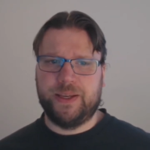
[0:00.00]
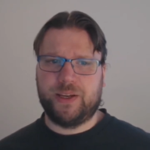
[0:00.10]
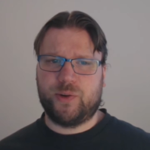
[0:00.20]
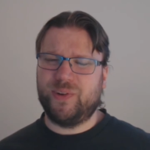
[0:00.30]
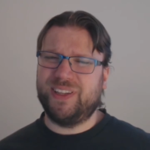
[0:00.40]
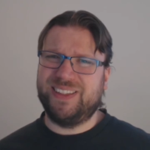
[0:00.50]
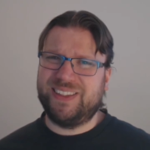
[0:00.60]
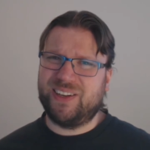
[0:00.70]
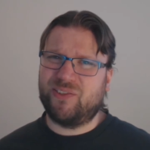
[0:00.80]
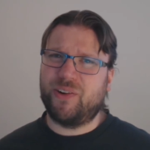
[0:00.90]
Currently,
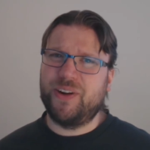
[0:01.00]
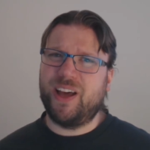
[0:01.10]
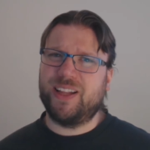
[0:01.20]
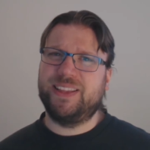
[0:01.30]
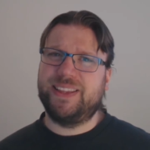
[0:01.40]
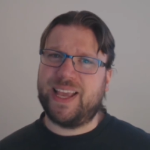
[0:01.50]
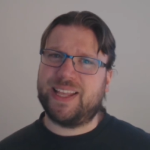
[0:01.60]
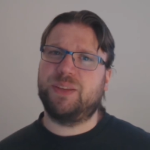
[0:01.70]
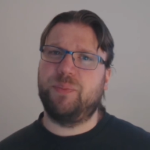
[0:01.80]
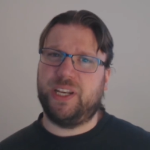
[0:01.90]
there are not
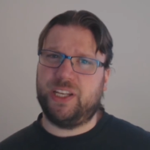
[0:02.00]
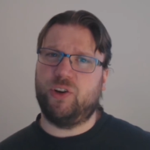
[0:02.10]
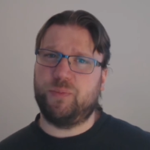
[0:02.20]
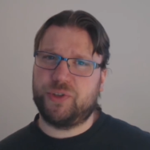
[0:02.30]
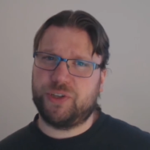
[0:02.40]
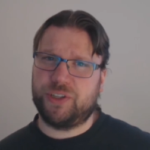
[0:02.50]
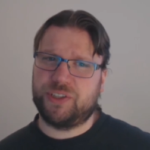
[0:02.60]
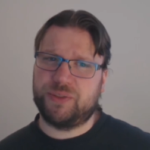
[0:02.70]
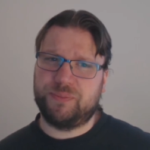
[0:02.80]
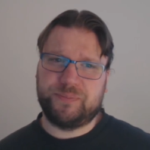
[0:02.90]
that many
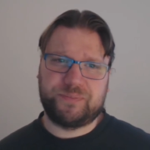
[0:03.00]
options.